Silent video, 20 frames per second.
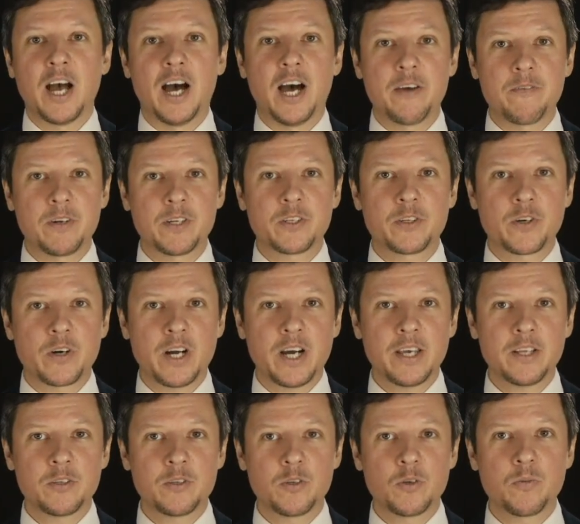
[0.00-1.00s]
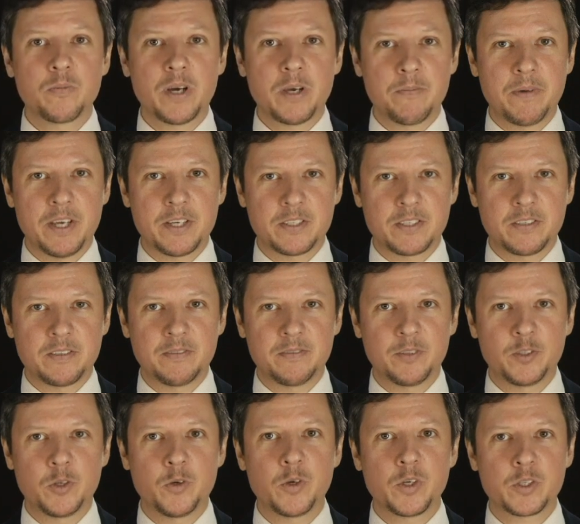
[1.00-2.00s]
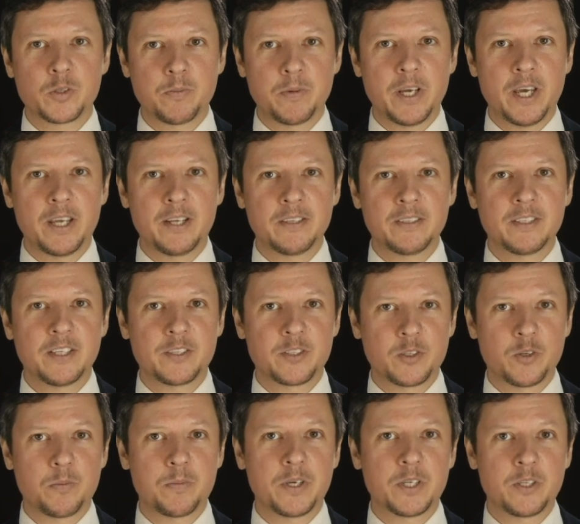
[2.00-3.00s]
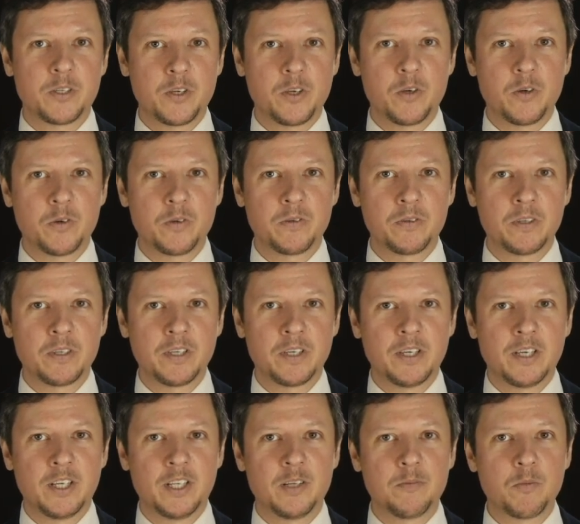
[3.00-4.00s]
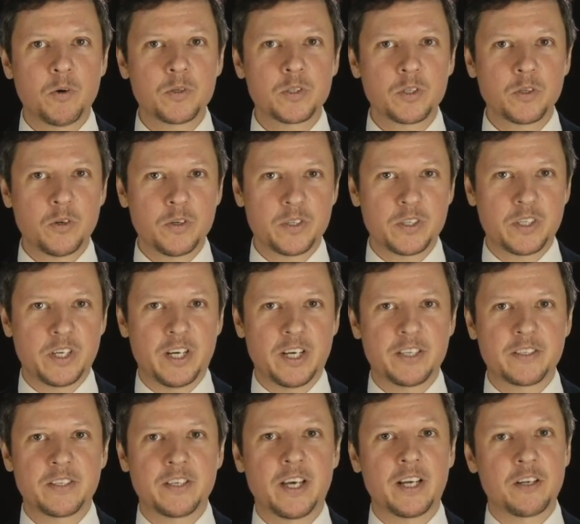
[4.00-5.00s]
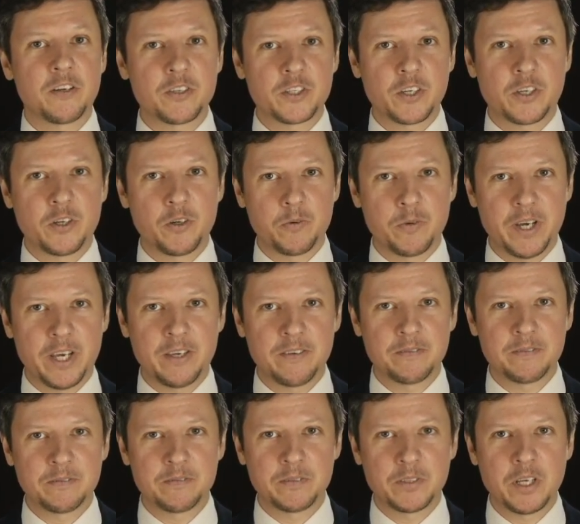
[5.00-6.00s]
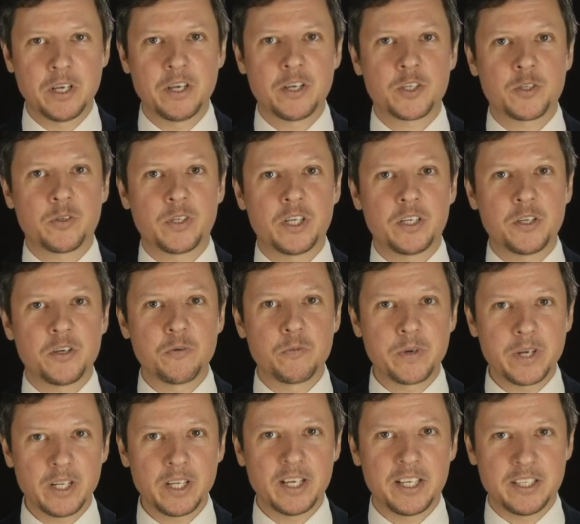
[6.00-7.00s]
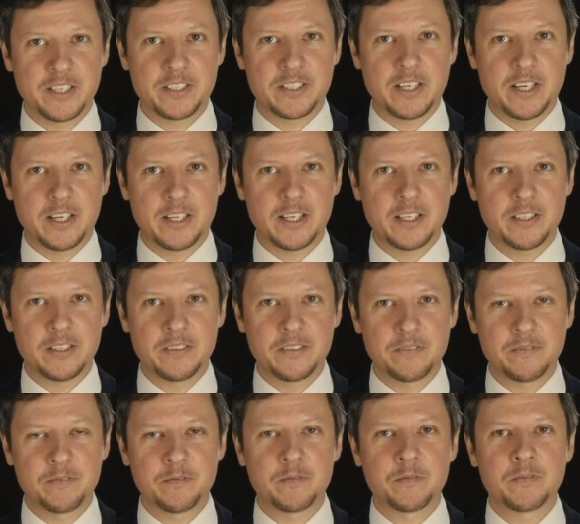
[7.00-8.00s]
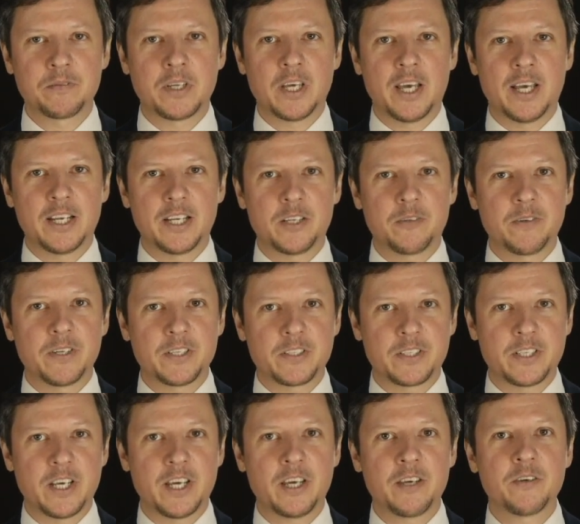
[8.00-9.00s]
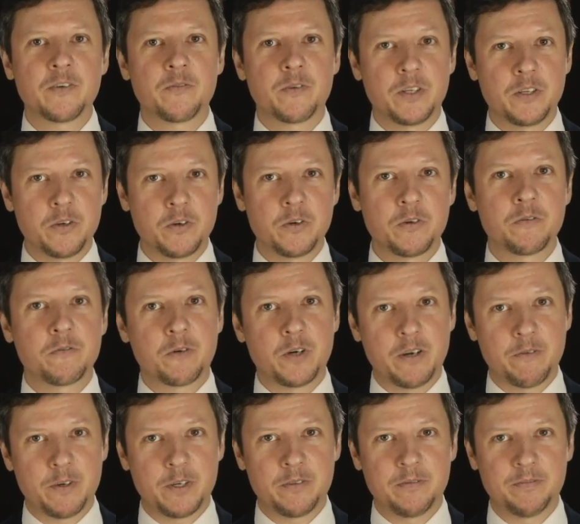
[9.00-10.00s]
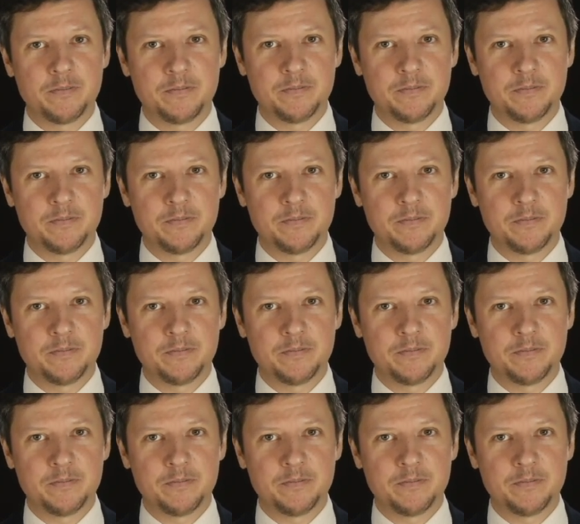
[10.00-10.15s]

I will try to do my best to explain this topic to you in the most concise and logical way, so that you will understand it and it will stay with you forever.